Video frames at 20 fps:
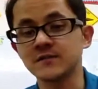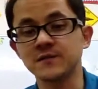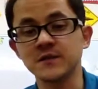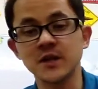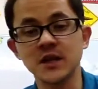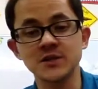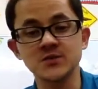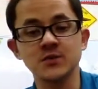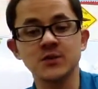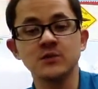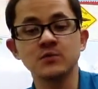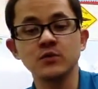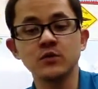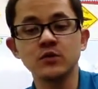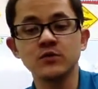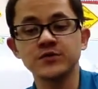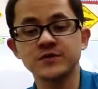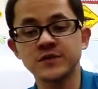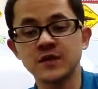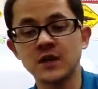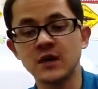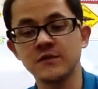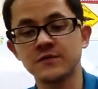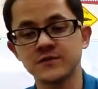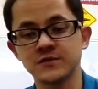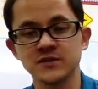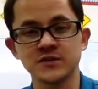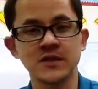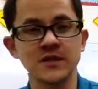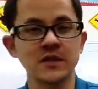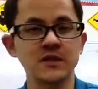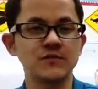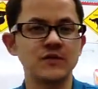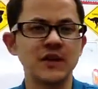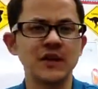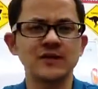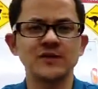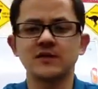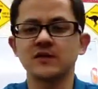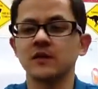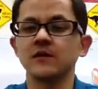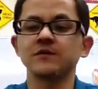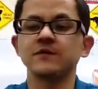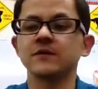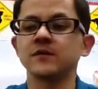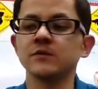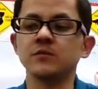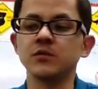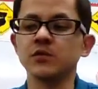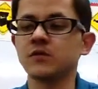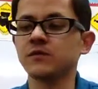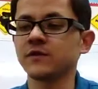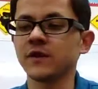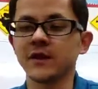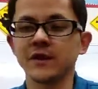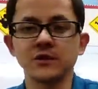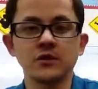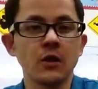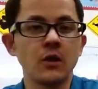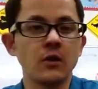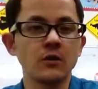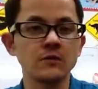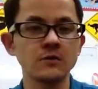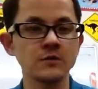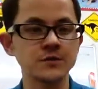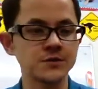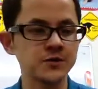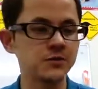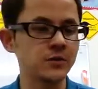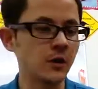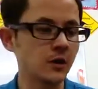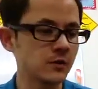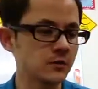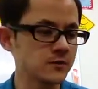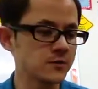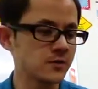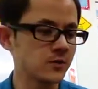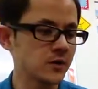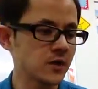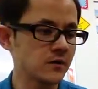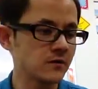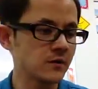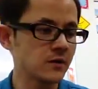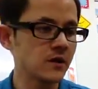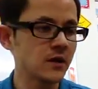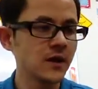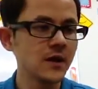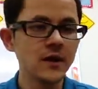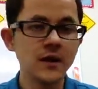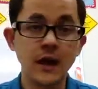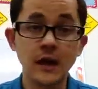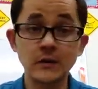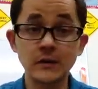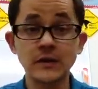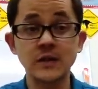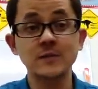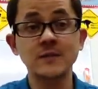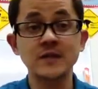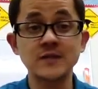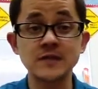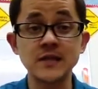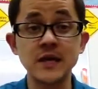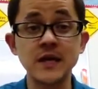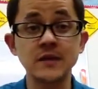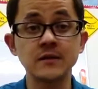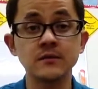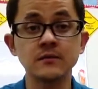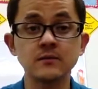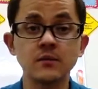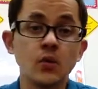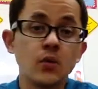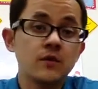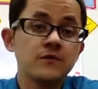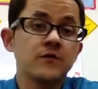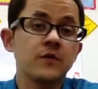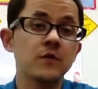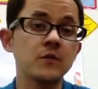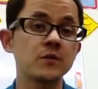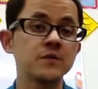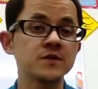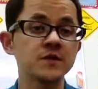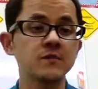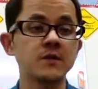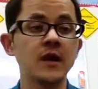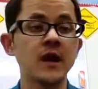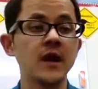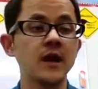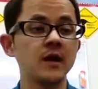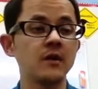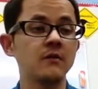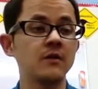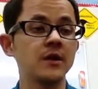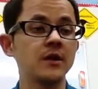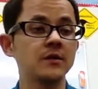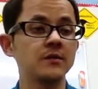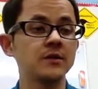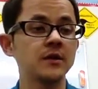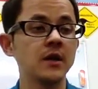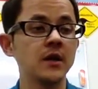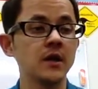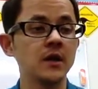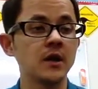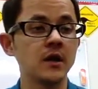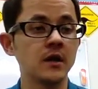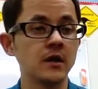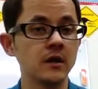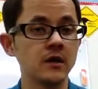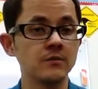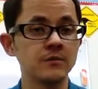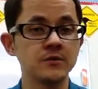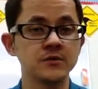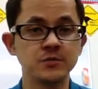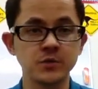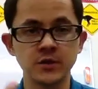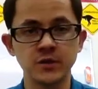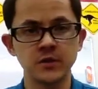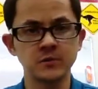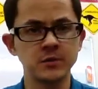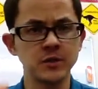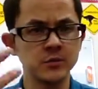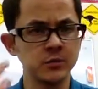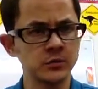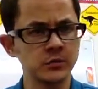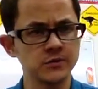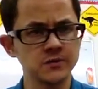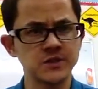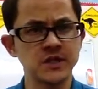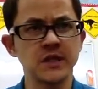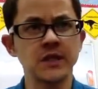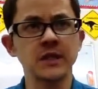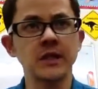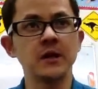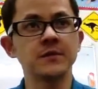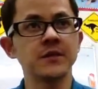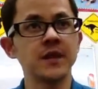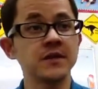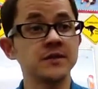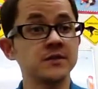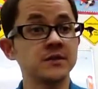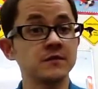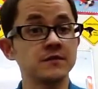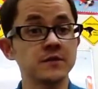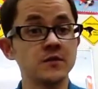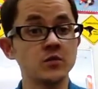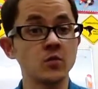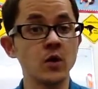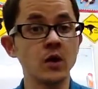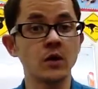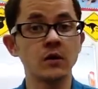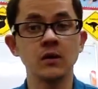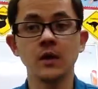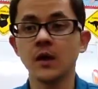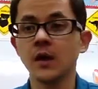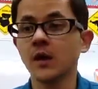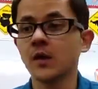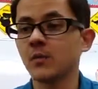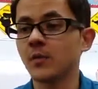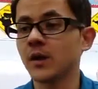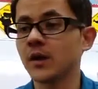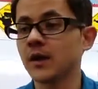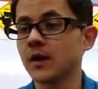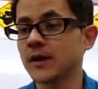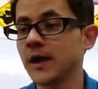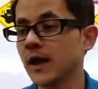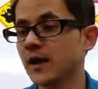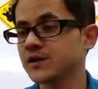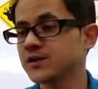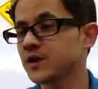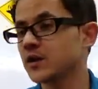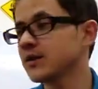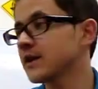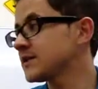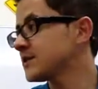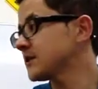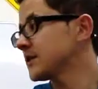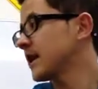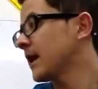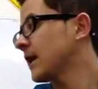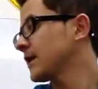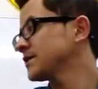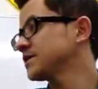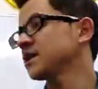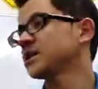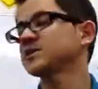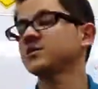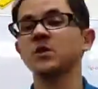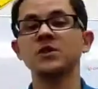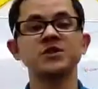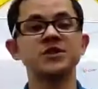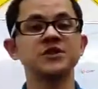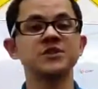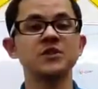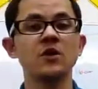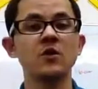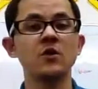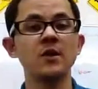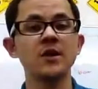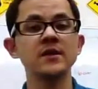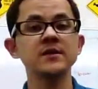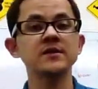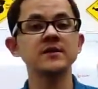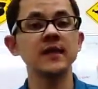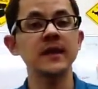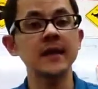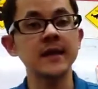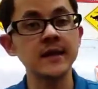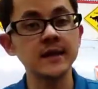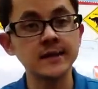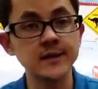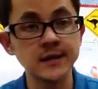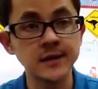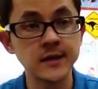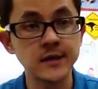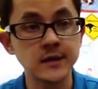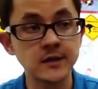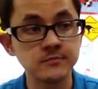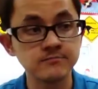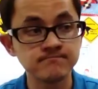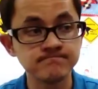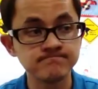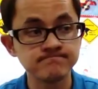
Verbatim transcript: if you guys want to move stuff, just like if you got stuff to move for like a dollar, two dollars or whatever, I recommend the site. Or if you want to move something higher end, um, there's plenty of people checking out that stuff as well. But uh, yeah, so that's it, guys. Thanks for watching as always. And um,